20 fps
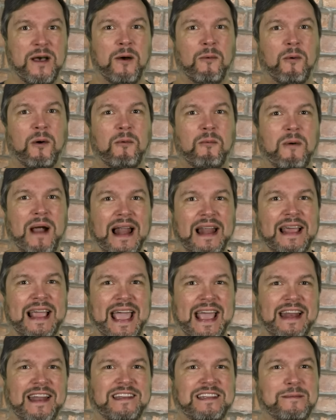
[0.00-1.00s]
were
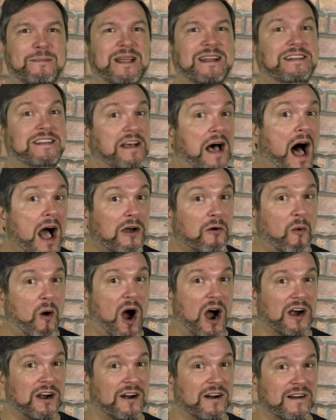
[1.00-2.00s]
relegated to be dog
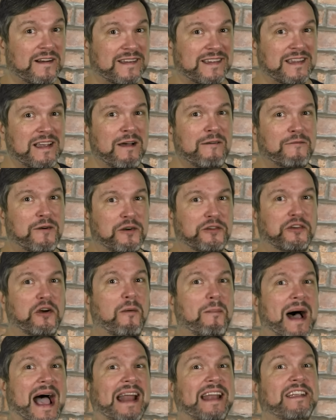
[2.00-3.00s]
walkers for
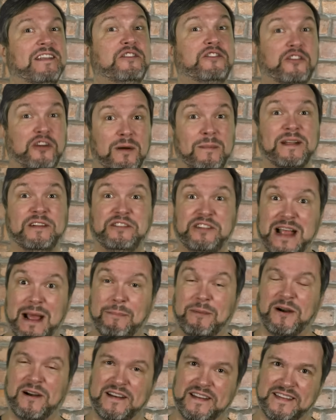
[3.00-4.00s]
Joe Biden's German
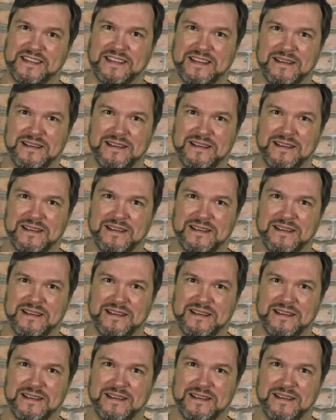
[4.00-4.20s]
Shepherds?